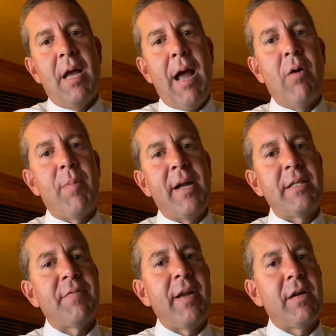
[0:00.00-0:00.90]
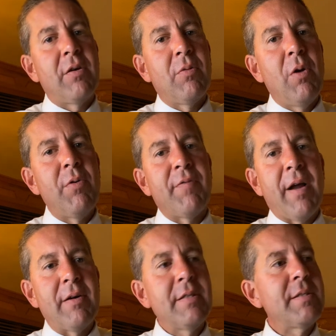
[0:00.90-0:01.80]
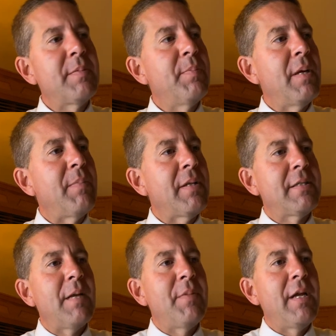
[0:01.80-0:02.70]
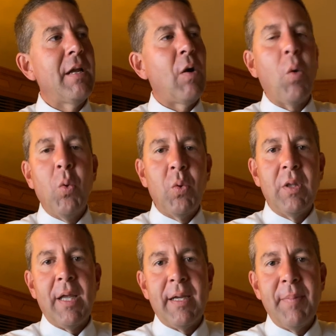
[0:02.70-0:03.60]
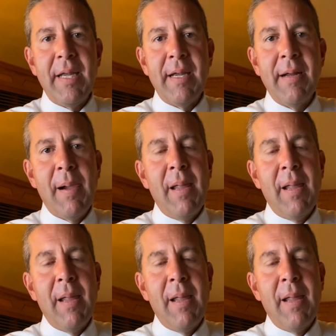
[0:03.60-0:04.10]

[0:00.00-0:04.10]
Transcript: our bodies fight coronavirus, but by the time you get old like me,